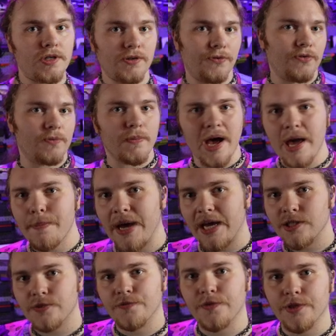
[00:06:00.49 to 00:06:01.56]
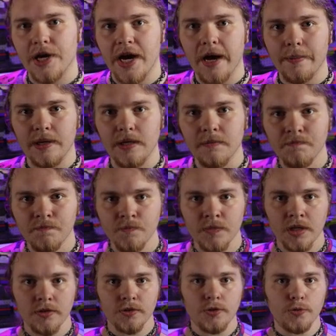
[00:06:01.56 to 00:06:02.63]
to use my passion for the hobby
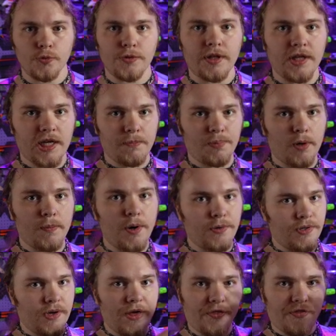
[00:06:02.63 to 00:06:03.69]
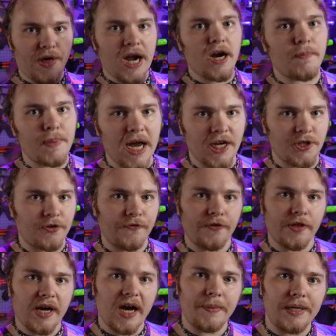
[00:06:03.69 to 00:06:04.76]
to really promote their passion
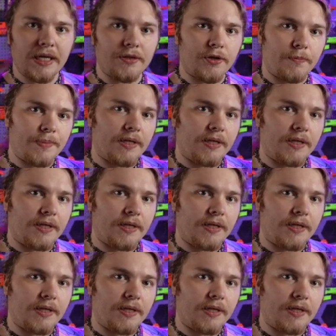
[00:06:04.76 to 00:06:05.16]
for the hobby in their